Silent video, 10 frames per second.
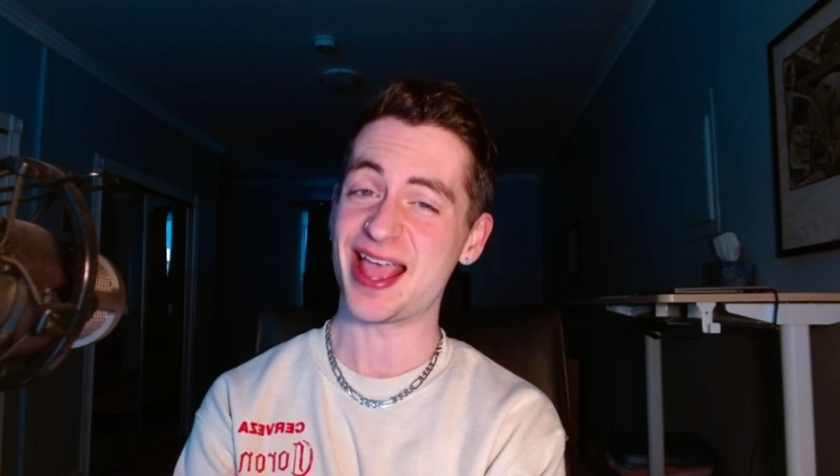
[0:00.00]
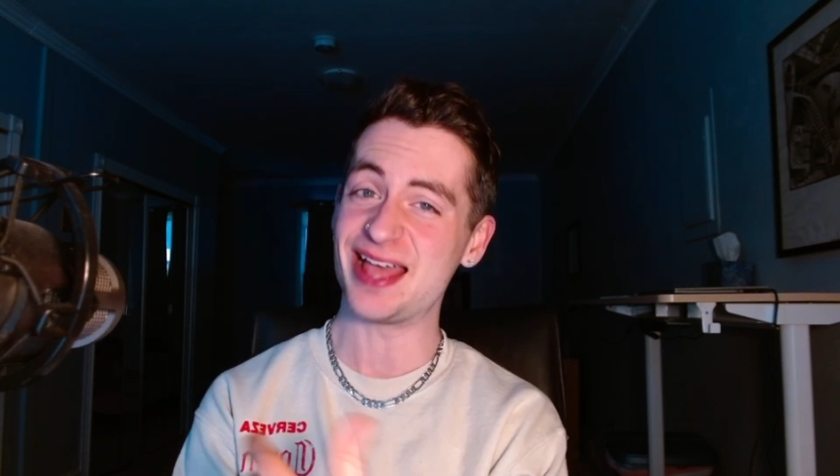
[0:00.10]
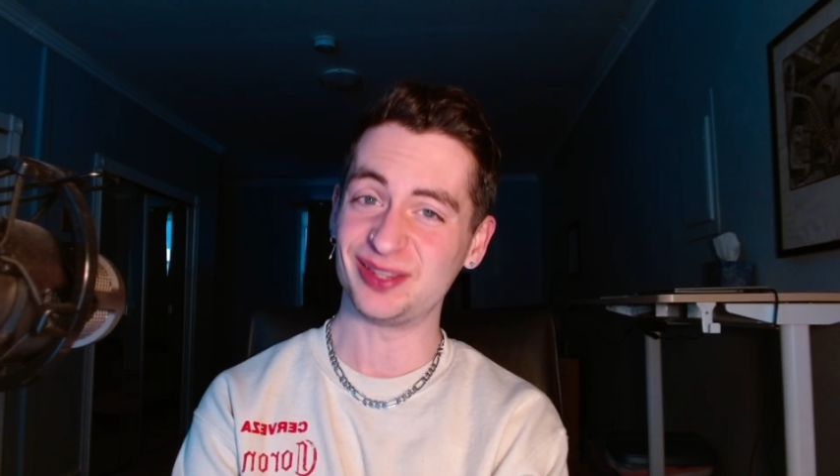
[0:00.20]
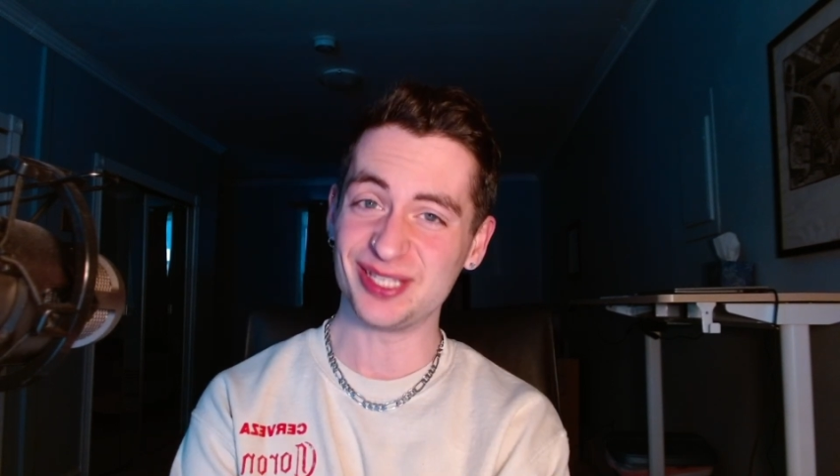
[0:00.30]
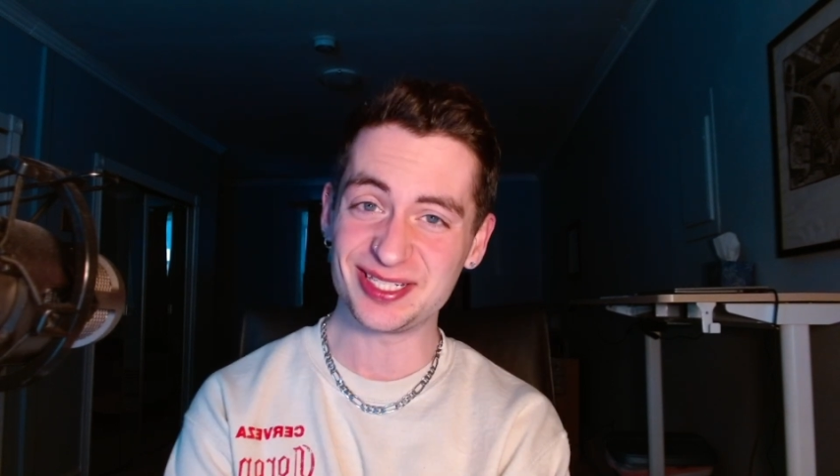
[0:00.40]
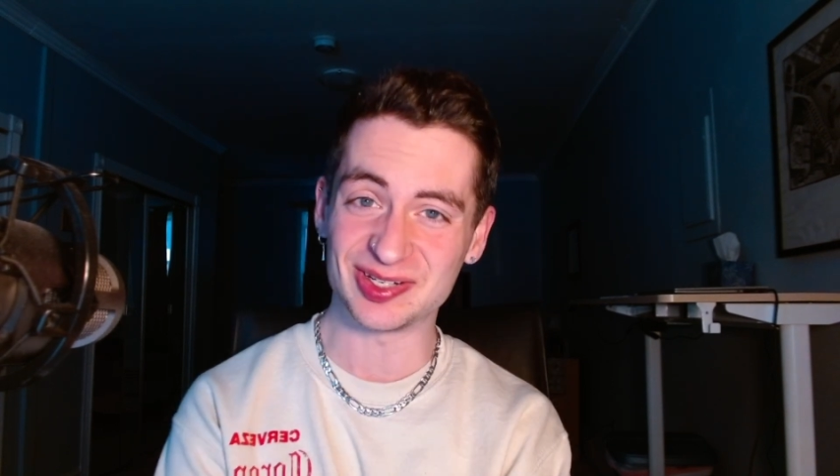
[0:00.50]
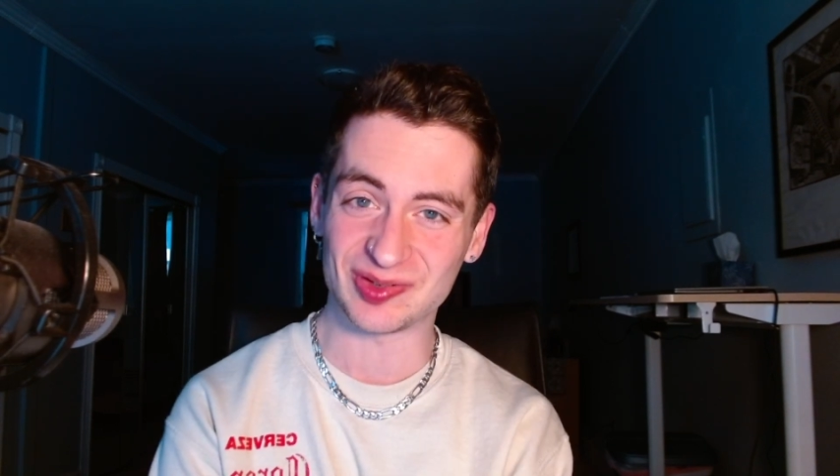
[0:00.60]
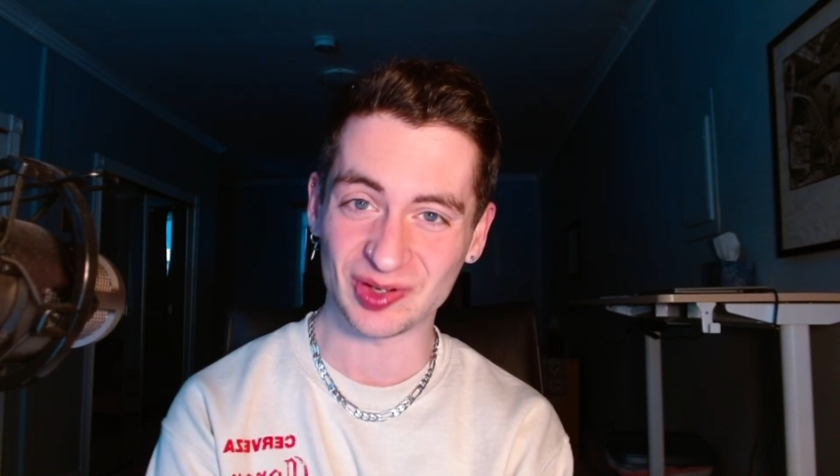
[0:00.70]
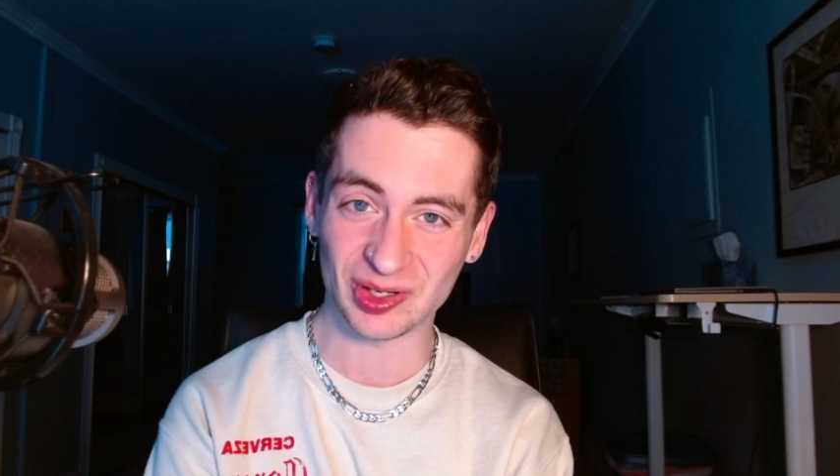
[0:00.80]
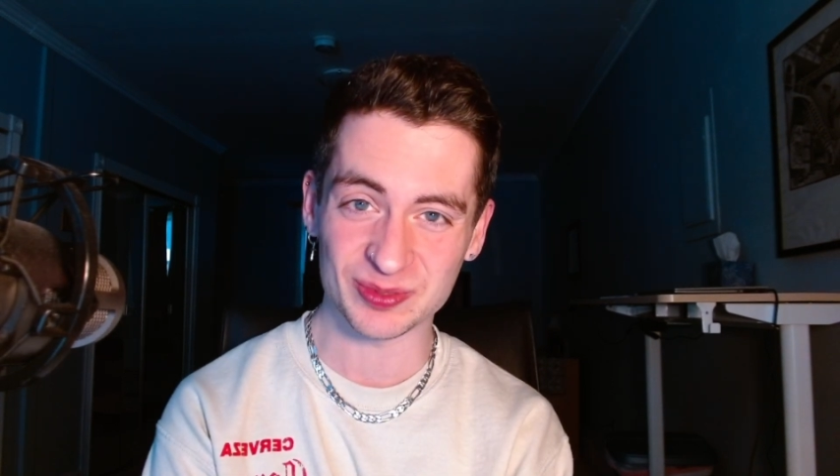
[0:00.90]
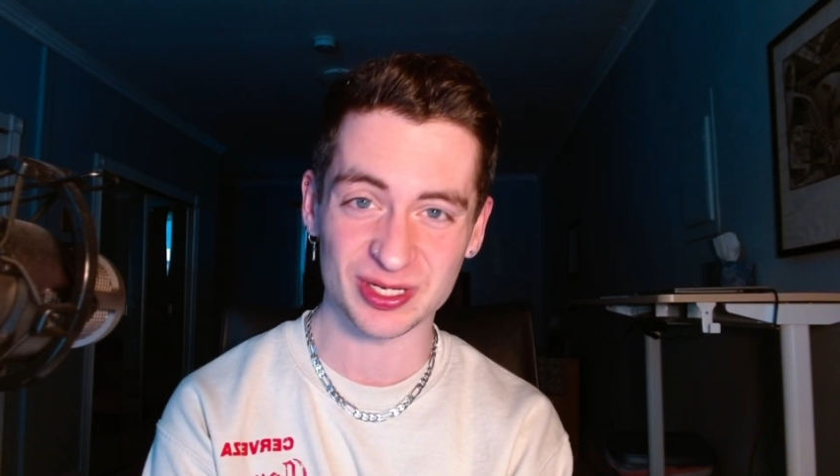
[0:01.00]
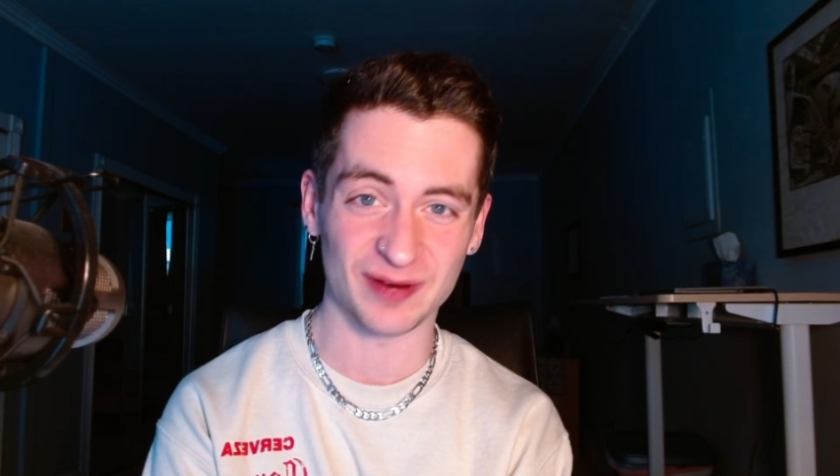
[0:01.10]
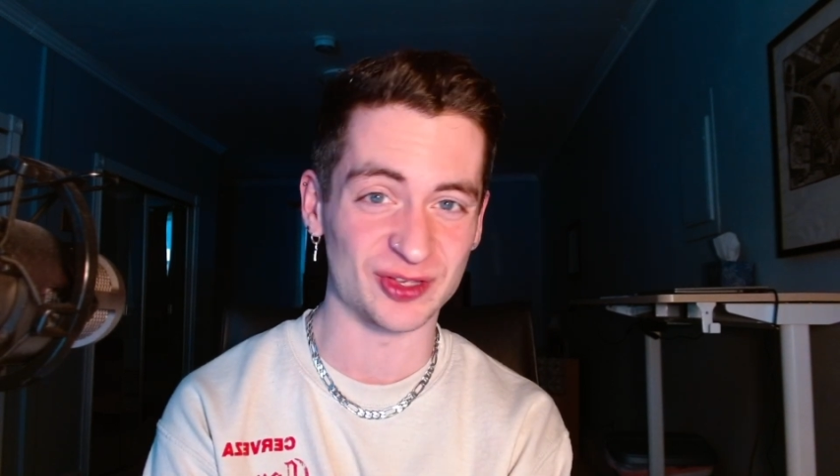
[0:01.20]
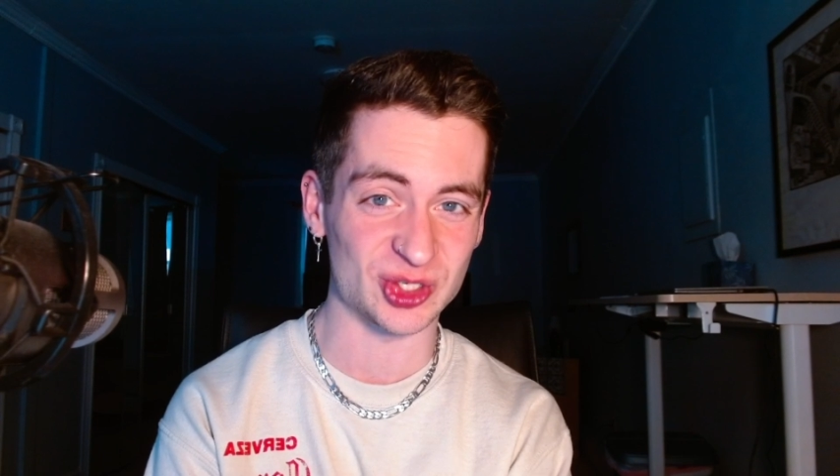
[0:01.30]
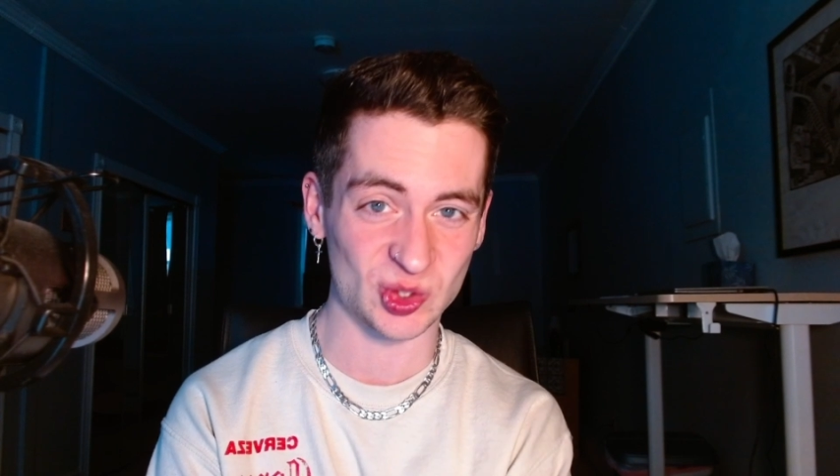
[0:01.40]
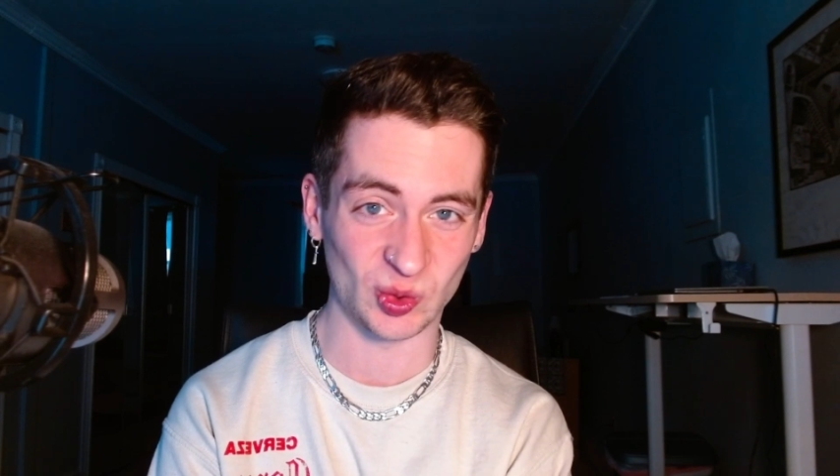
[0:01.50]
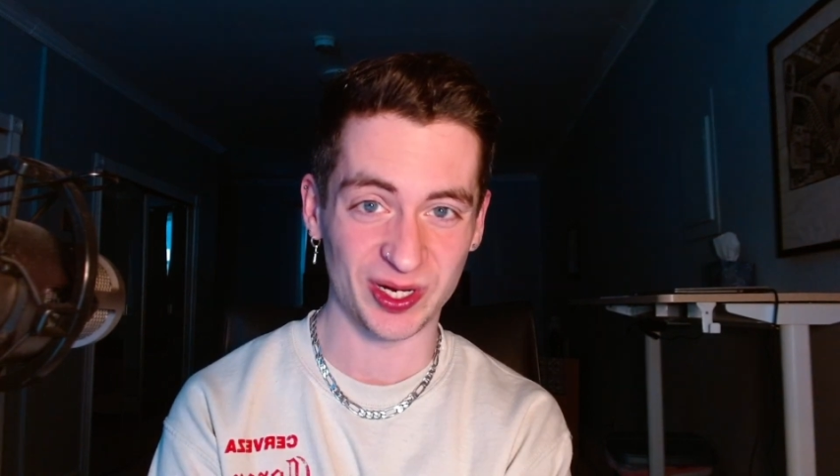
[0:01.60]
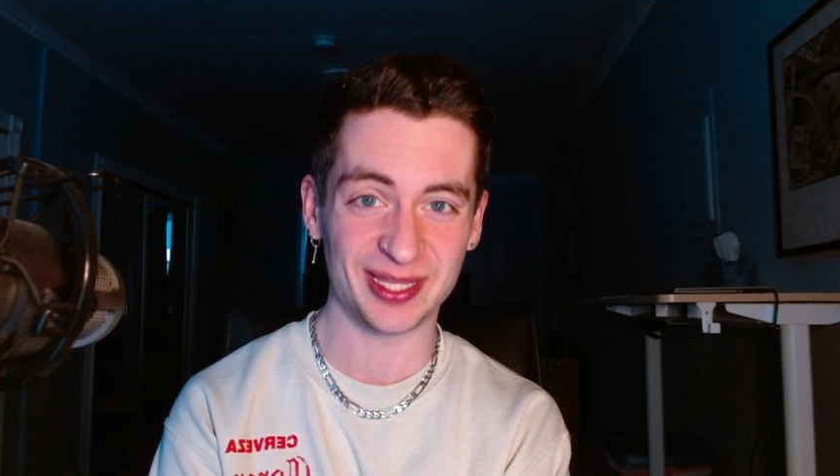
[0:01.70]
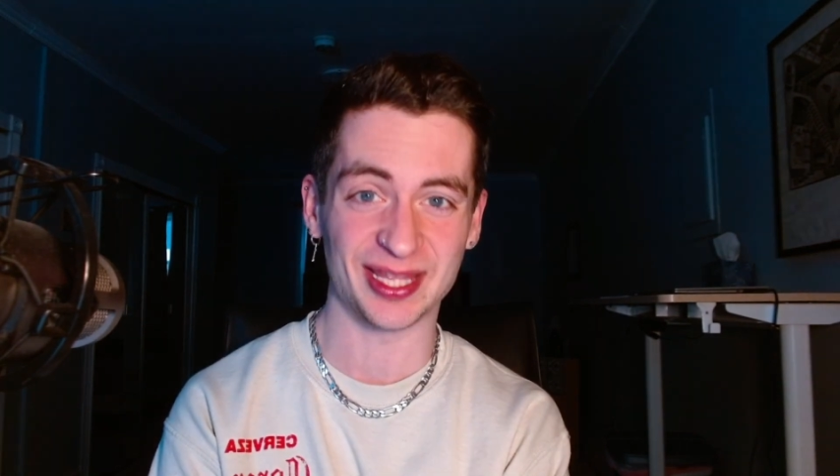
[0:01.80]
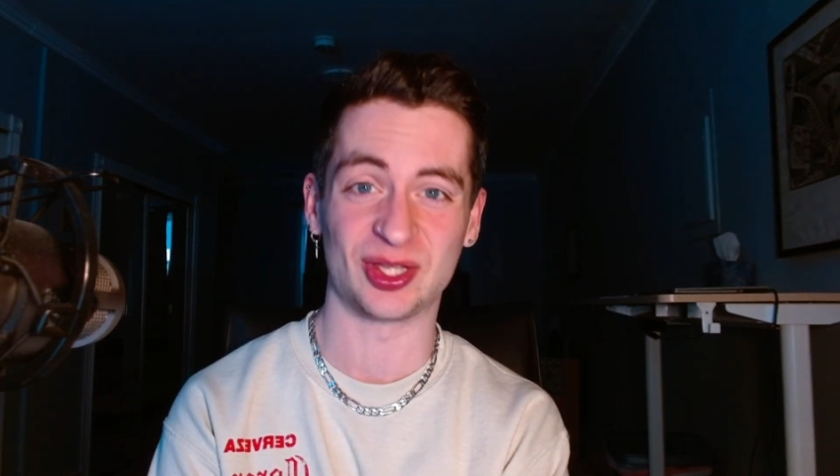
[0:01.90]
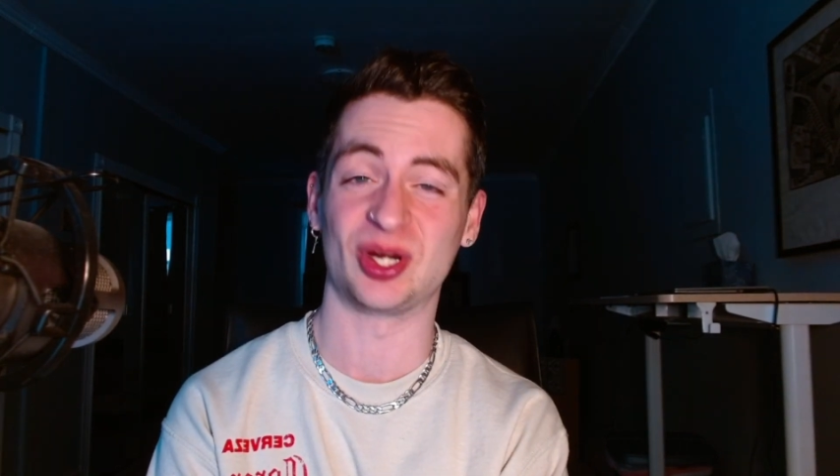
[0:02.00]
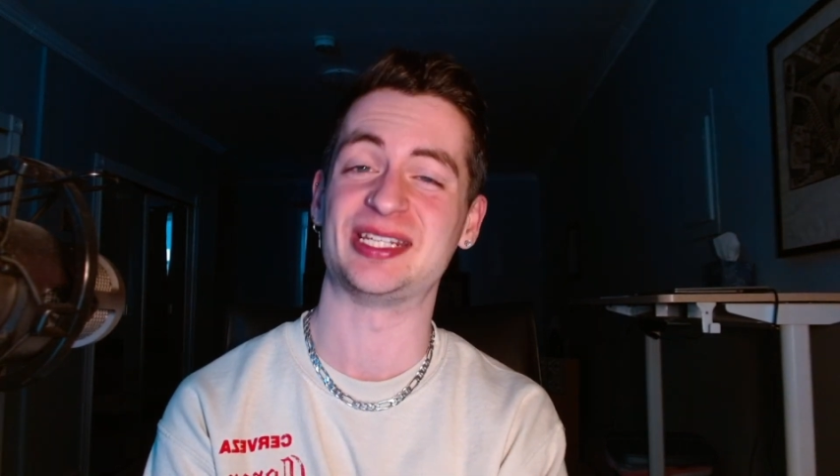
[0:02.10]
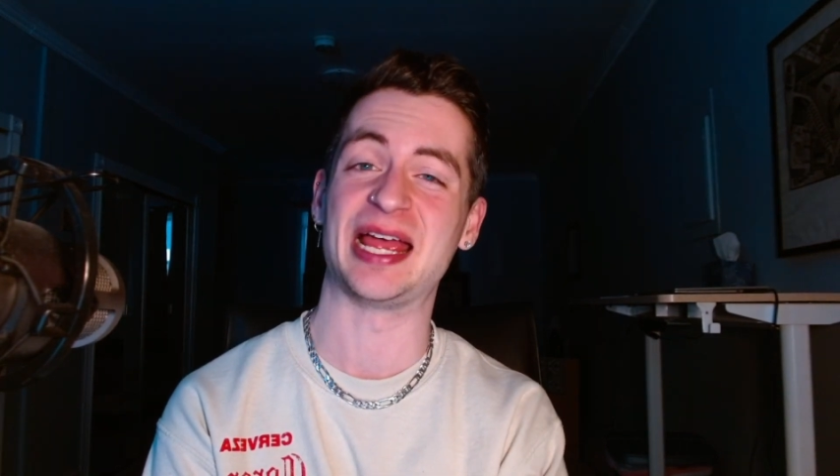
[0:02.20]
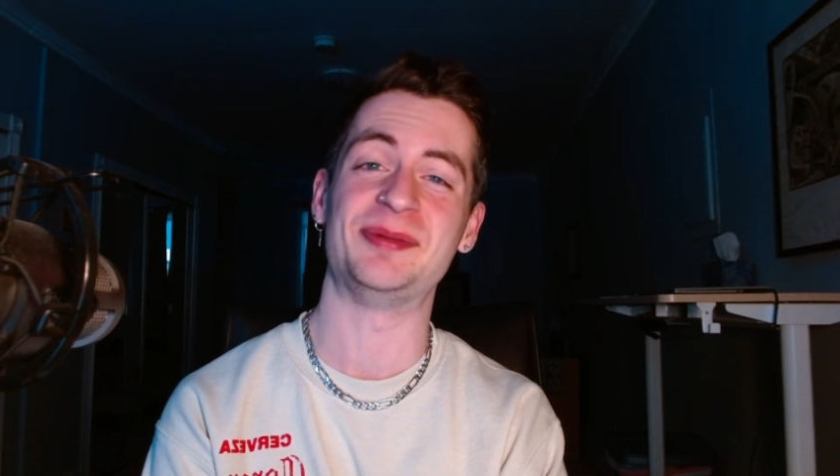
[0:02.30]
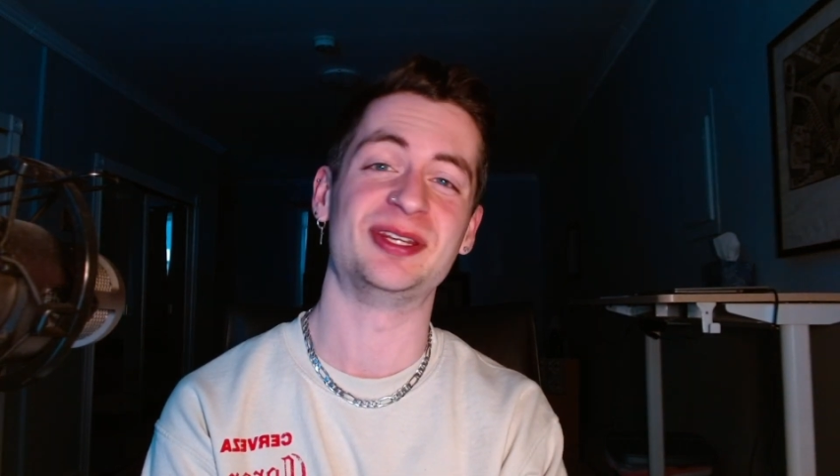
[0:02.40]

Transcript: at least in terms of the story that they're attempting to